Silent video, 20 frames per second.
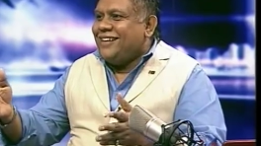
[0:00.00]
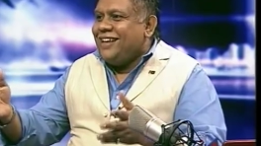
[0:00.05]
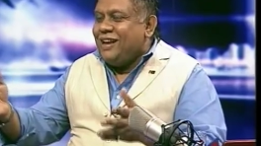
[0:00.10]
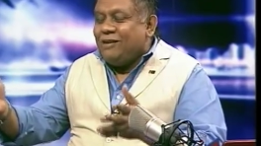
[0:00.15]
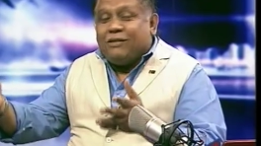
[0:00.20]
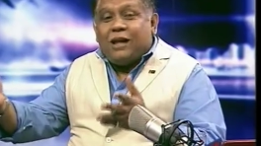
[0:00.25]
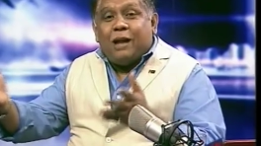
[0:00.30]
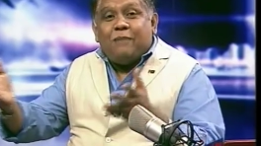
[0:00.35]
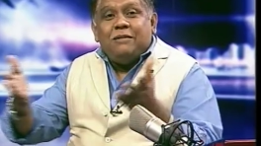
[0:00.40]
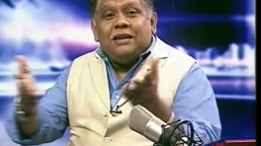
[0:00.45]

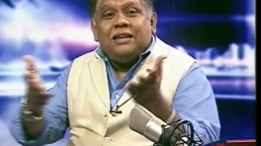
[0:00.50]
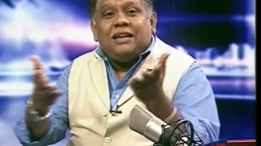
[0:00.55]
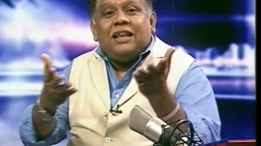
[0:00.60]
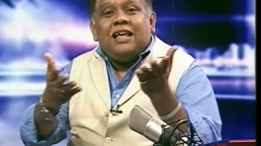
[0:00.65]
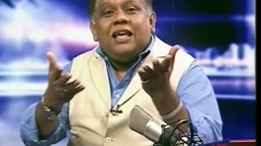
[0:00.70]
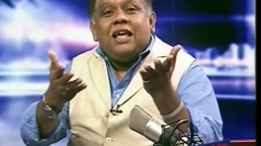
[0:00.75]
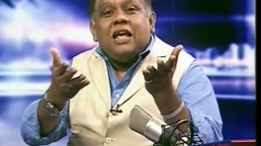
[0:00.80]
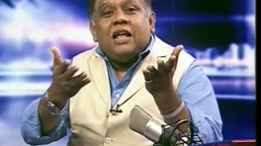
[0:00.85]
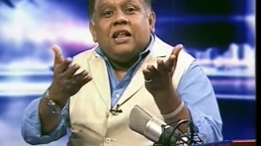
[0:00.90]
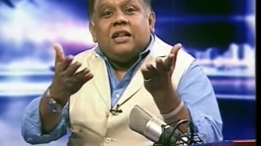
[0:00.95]
Yeah, I mean,
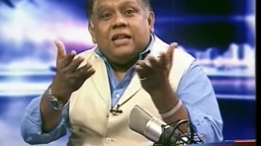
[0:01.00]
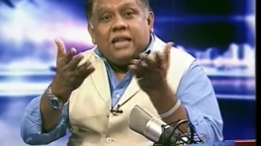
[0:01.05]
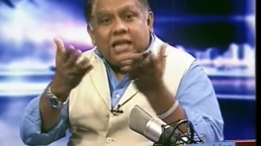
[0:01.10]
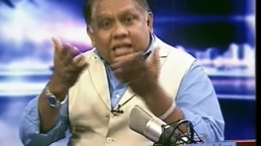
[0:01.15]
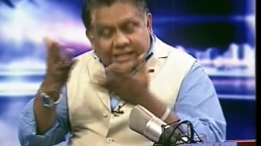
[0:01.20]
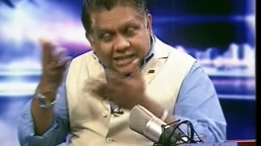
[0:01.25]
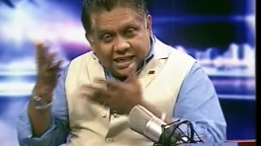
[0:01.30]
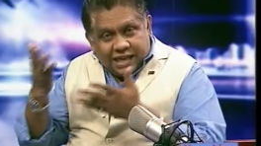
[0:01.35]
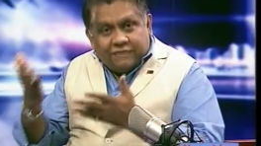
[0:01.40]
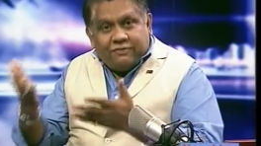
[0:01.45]

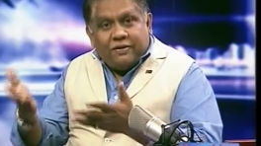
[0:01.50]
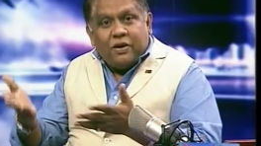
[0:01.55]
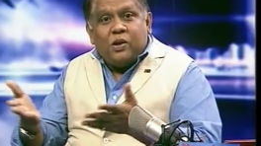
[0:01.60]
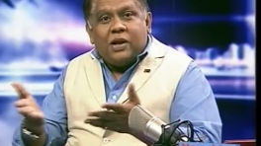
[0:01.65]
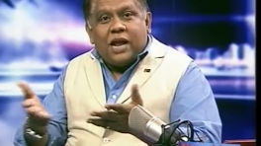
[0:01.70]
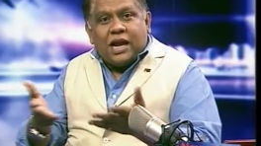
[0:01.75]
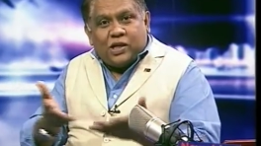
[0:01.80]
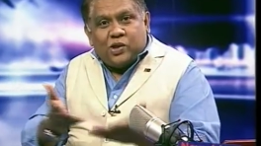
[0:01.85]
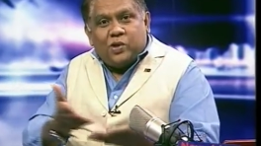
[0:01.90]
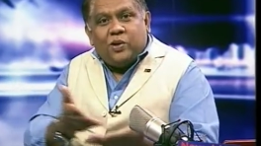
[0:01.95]
these, these
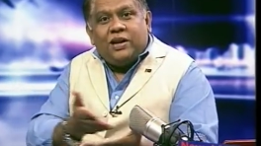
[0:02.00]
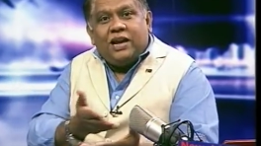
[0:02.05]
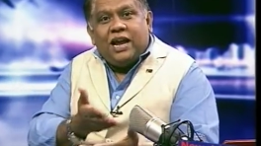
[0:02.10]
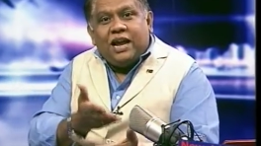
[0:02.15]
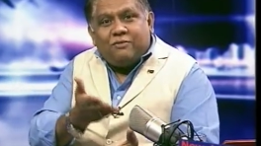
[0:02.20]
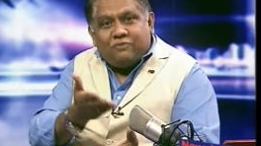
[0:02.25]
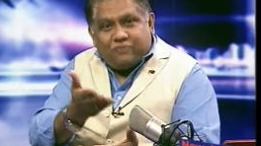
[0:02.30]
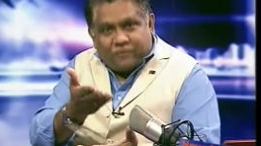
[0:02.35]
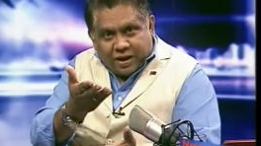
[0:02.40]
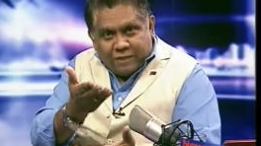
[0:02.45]
fellows actually
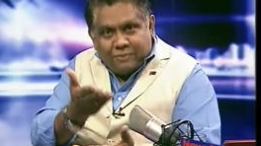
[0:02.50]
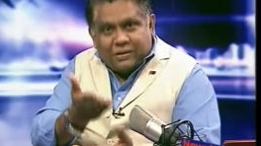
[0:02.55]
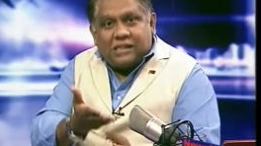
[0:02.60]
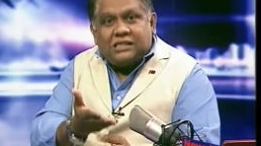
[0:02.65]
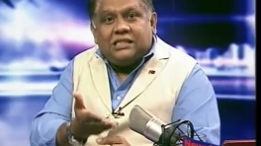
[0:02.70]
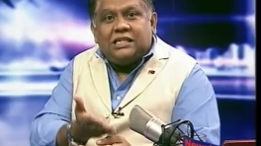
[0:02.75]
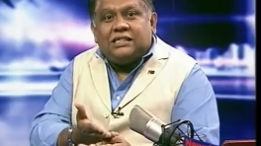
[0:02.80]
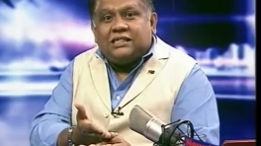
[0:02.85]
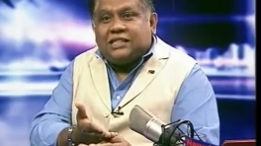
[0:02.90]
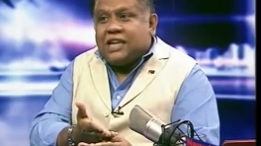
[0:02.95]
get free
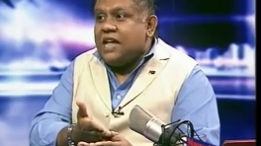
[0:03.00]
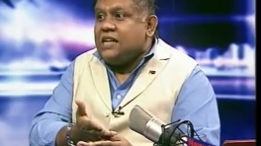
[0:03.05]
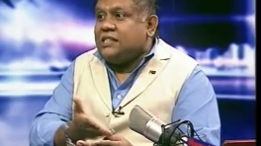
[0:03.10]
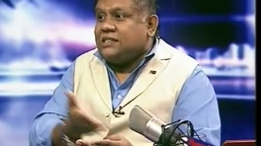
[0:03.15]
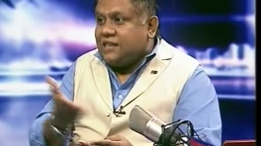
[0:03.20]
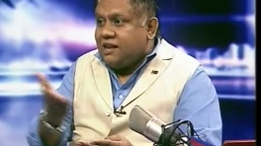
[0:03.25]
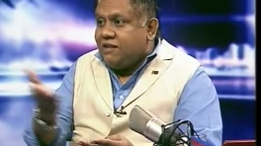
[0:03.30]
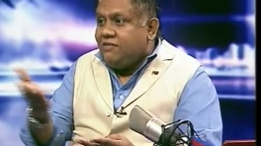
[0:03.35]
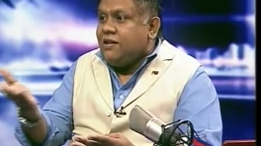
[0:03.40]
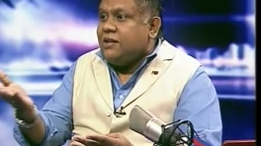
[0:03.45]
business but,
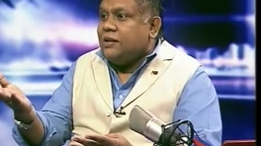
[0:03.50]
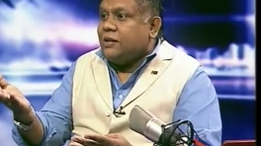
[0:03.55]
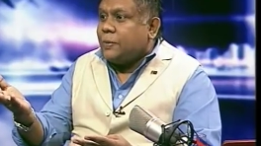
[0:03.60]
class travel.